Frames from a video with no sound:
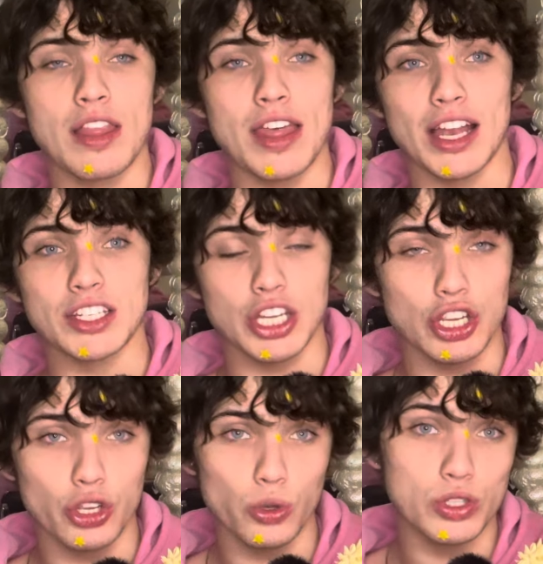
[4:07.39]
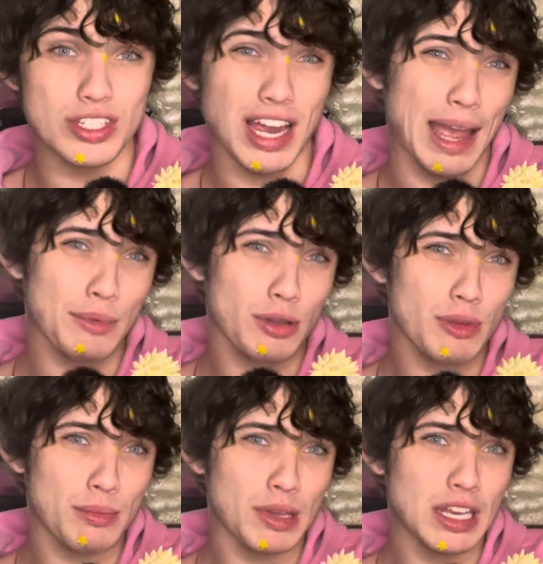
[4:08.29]
That is a huge time
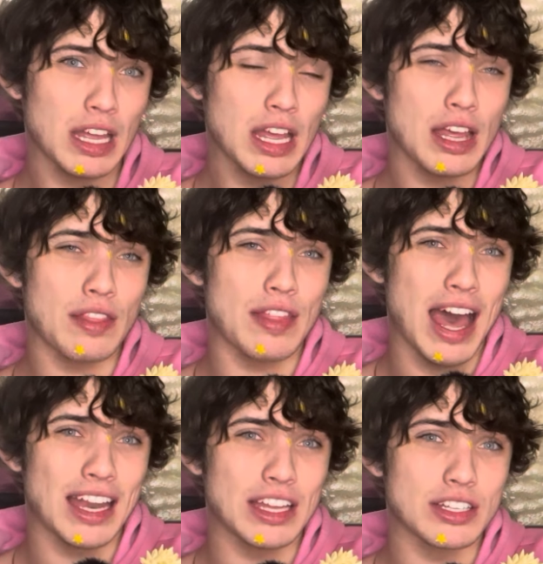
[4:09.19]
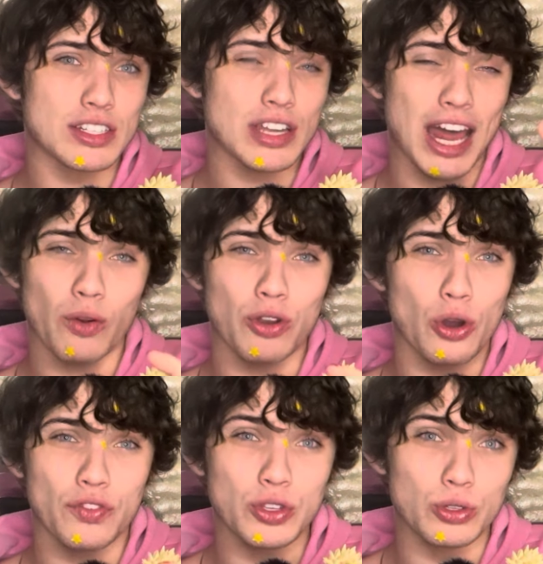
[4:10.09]
commitment. That is, I don't
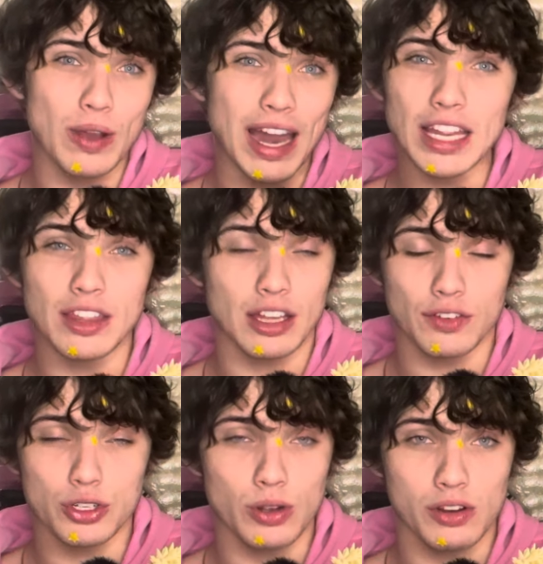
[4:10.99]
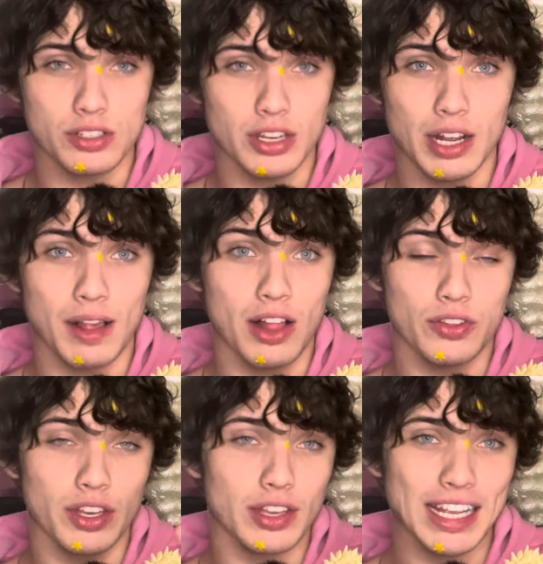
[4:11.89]
know if you do anything for two hours a day rather
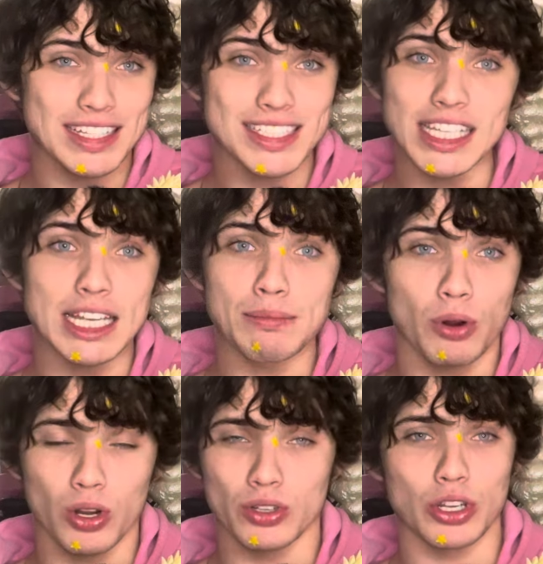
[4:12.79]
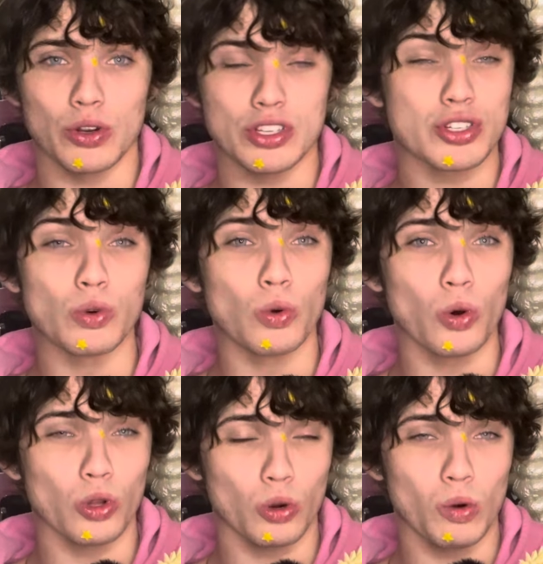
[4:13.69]
than like sleep or go to
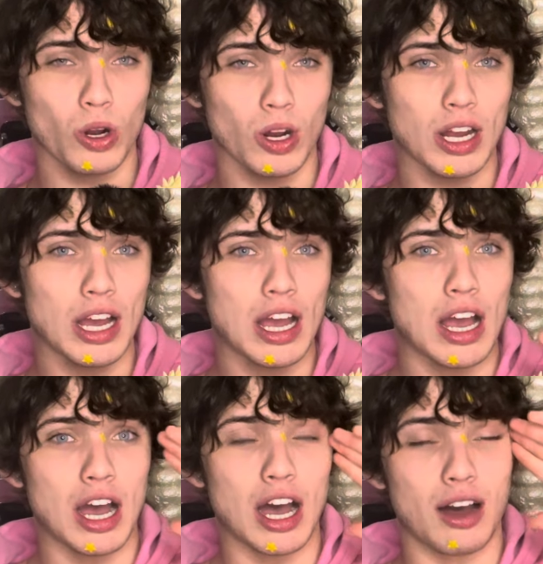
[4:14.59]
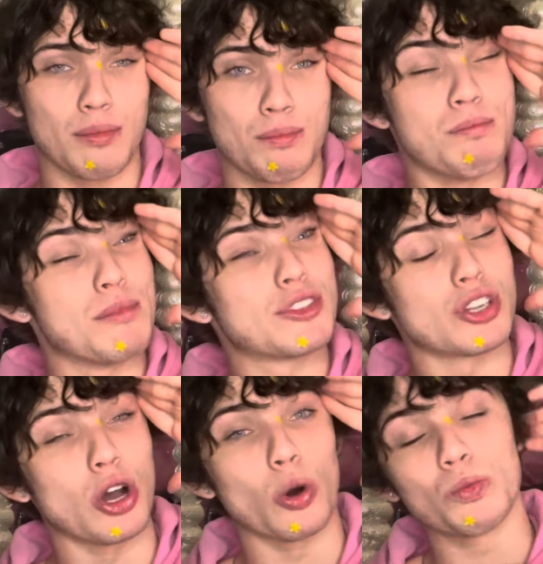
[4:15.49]
school or work. Um,
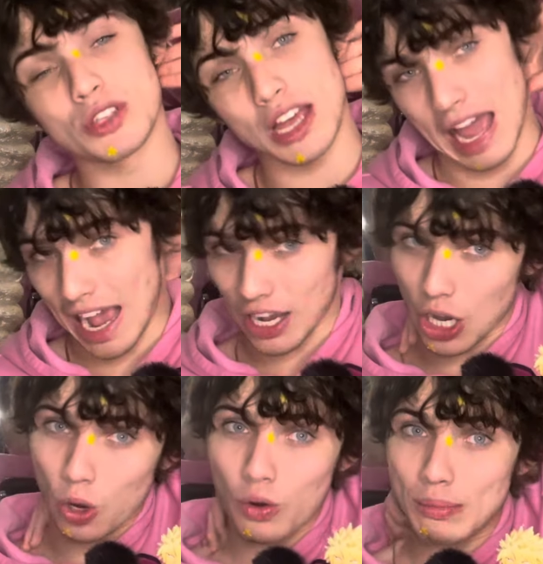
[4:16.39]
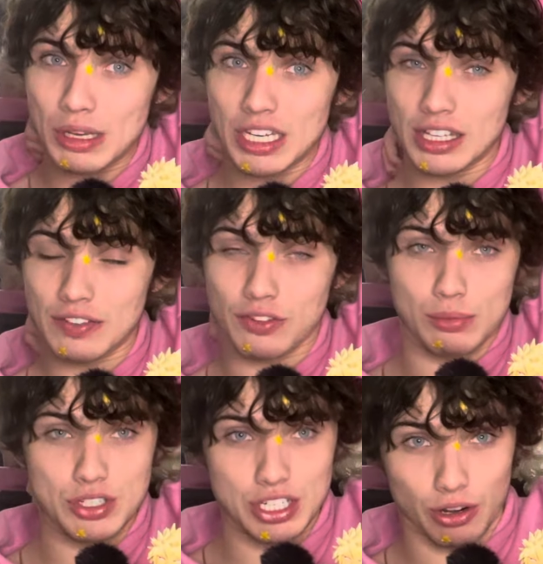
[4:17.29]
so to go immediately
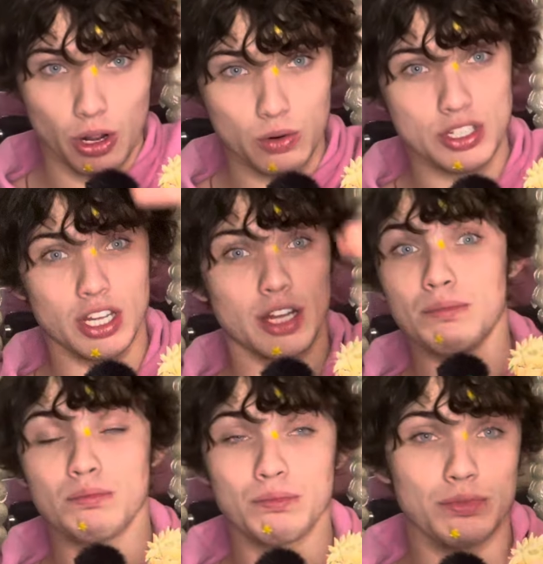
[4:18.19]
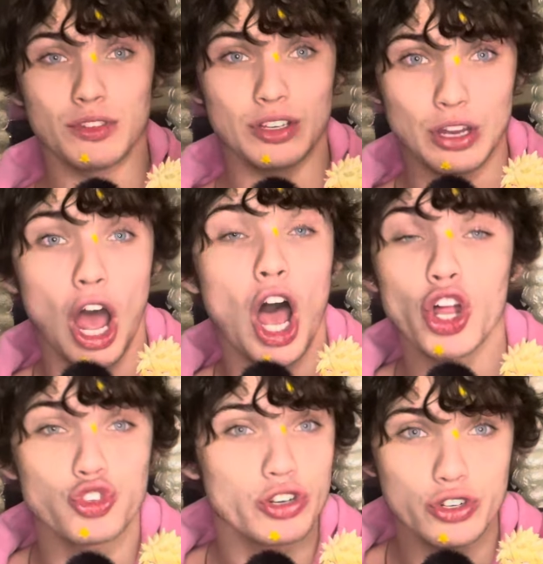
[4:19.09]
from zero to
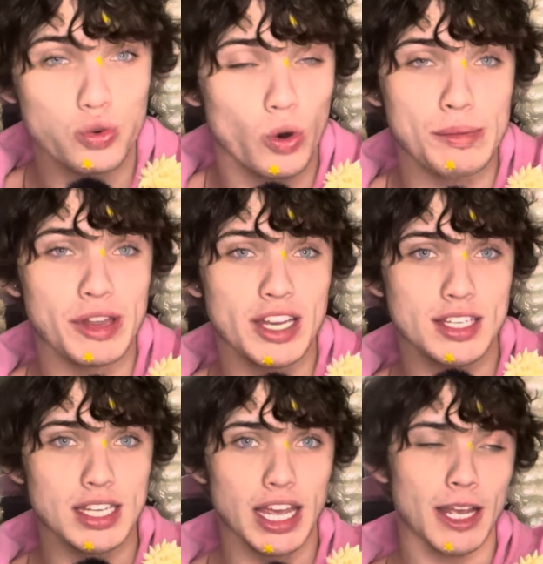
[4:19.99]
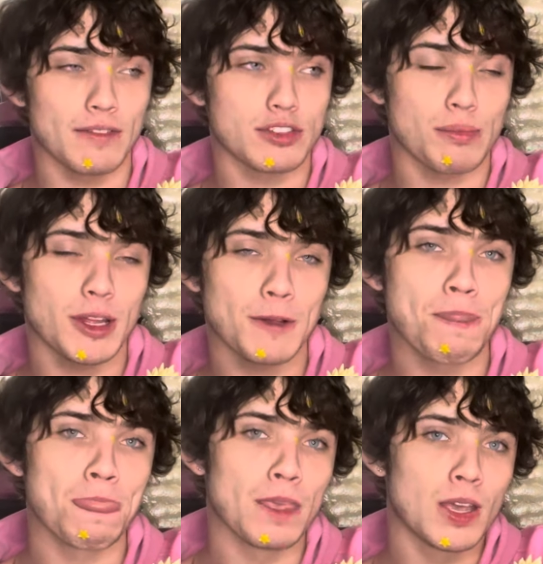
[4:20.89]
120 minutes a day of something
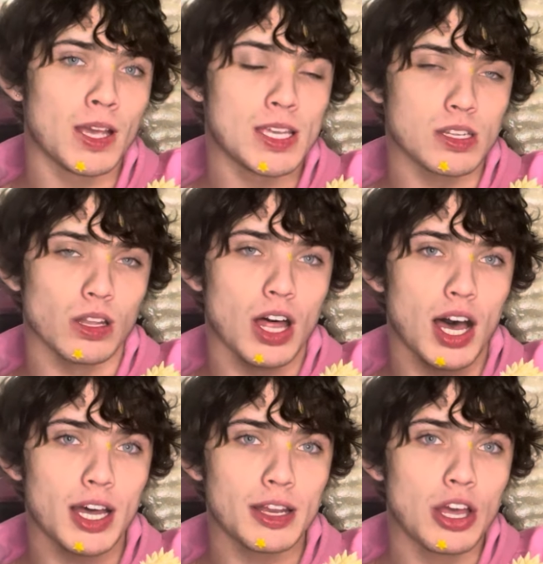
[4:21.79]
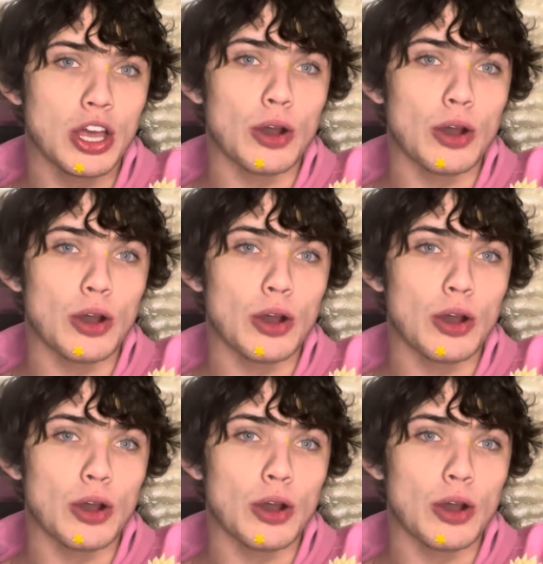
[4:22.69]
is a lot.